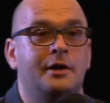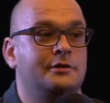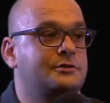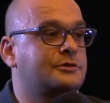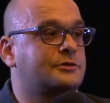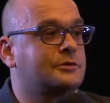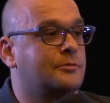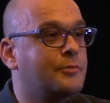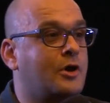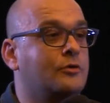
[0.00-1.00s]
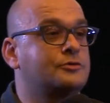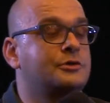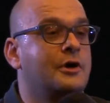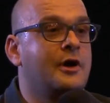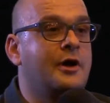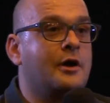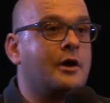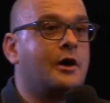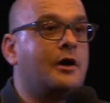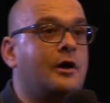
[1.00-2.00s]
It's because
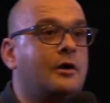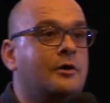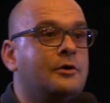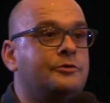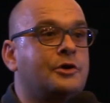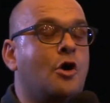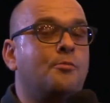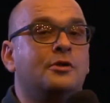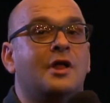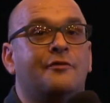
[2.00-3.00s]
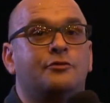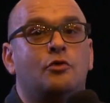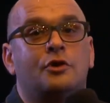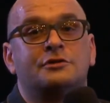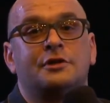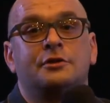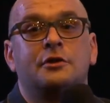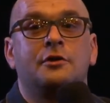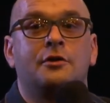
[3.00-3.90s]
the copyleft works that